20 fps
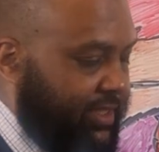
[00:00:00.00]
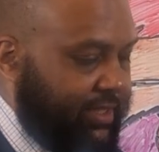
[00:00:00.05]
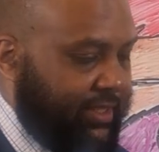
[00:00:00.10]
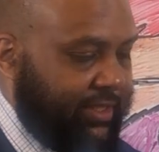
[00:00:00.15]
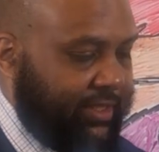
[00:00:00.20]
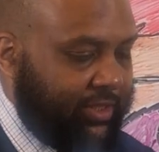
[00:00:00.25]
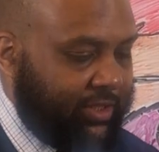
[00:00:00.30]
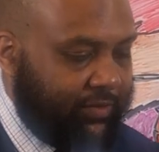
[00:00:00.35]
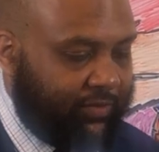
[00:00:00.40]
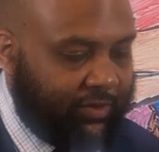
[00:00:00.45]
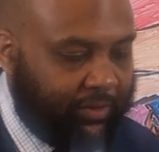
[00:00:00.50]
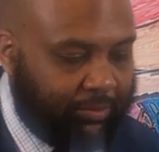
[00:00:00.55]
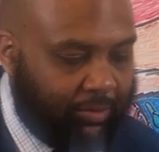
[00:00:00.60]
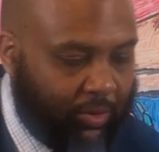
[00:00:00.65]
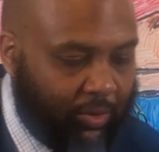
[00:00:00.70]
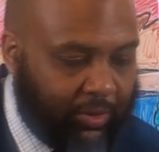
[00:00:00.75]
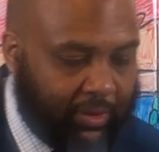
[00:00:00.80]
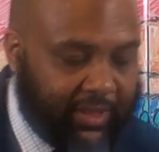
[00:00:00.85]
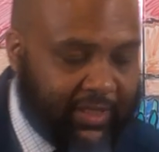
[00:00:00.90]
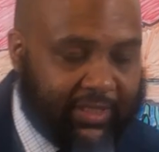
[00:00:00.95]
disease of the
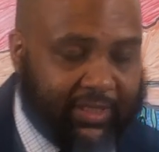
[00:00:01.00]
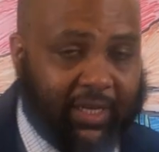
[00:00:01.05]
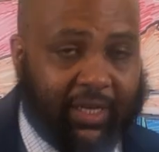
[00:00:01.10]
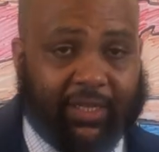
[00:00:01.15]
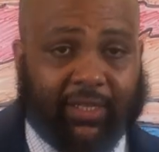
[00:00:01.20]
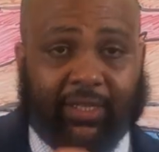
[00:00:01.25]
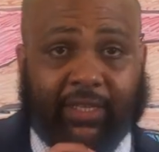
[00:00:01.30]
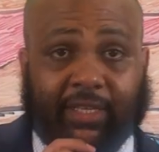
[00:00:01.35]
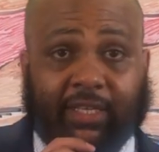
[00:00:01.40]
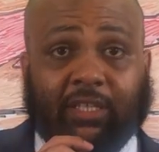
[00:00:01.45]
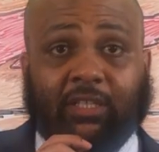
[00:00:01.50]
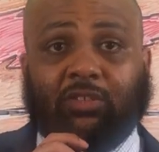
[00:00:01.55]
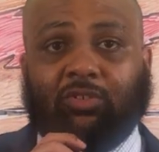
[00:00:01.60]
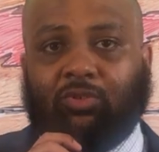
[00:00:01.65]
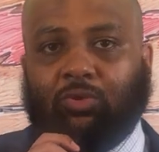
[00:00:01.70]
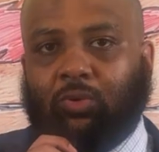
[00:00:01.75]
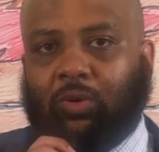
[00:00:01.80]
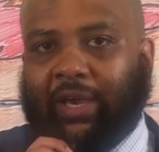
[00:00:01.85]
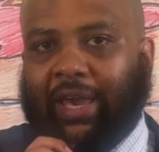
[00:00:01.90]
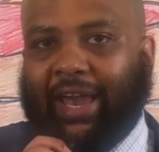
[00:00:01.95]
bone does not lead
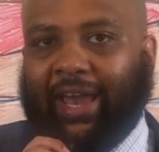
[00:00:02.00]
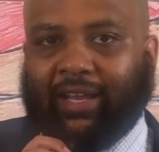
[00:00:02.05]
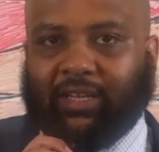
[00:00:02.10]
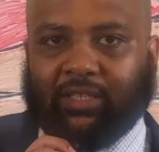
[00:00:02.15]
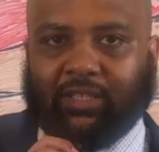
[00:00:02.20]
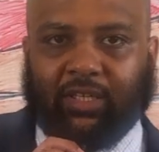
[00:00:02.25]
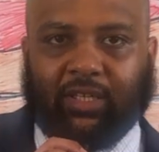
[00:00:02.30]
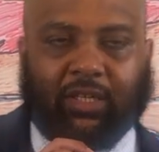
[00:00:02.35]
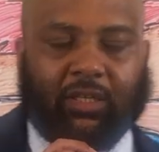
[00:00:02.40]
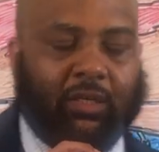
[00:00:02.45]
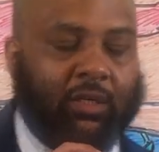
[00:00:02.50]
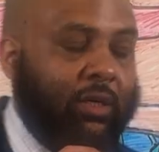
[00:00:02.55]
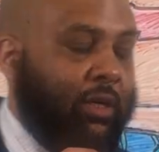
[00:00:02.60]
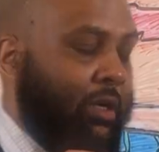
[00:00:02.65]
to cancer,